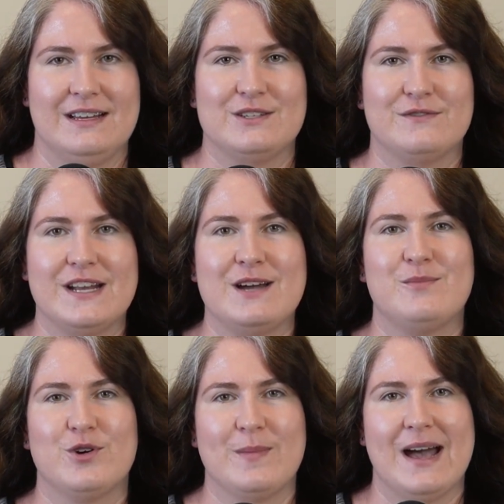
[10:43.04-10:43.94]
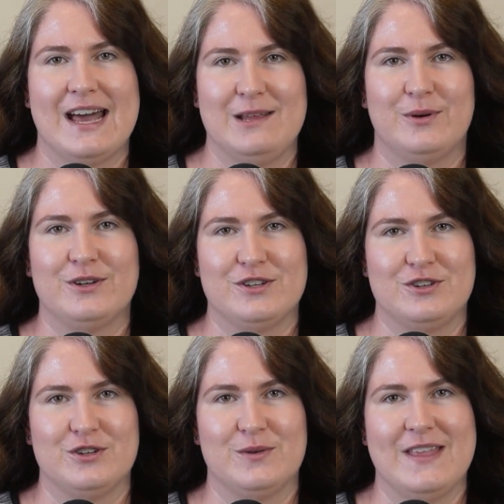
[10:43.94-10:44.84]
To find out more about Honeypot
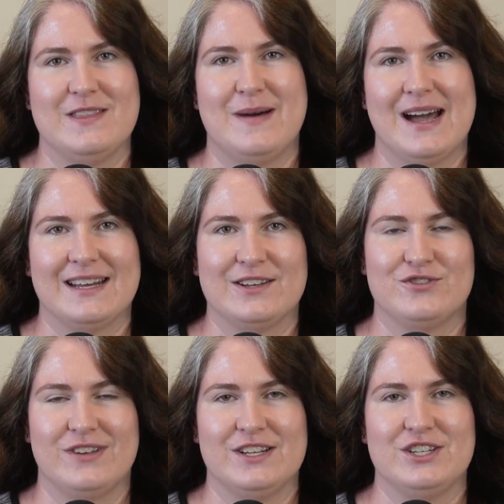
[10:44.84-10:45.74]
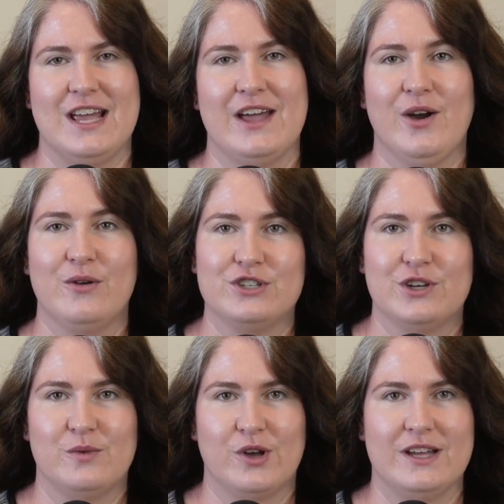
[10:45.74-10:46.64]
Digital and the marketing strategy and
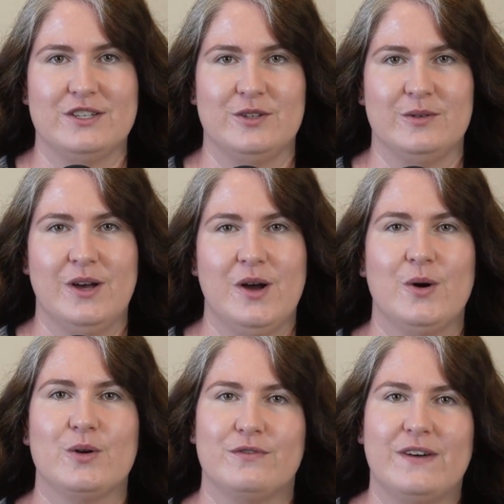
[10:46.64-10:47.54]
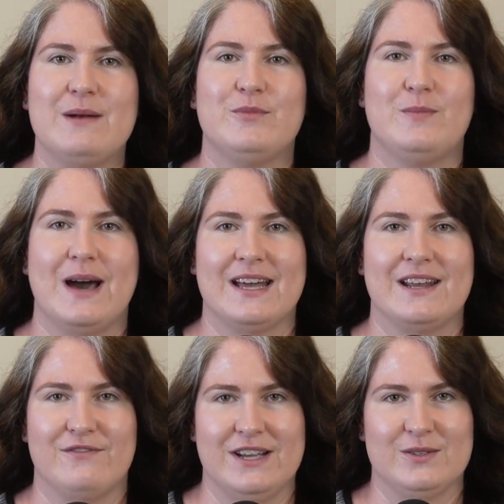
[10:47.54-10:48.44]
coaching work I do, or to find more
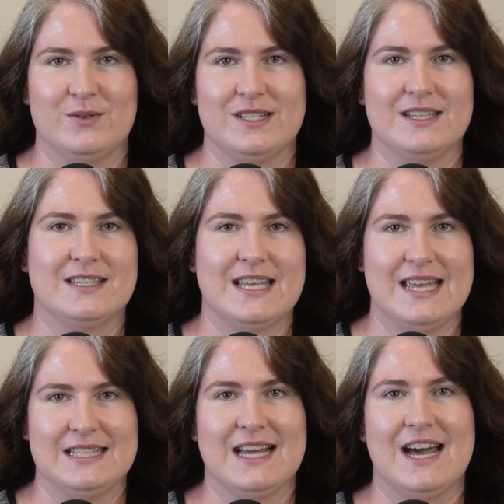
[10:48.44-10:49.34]
marketing resources, head to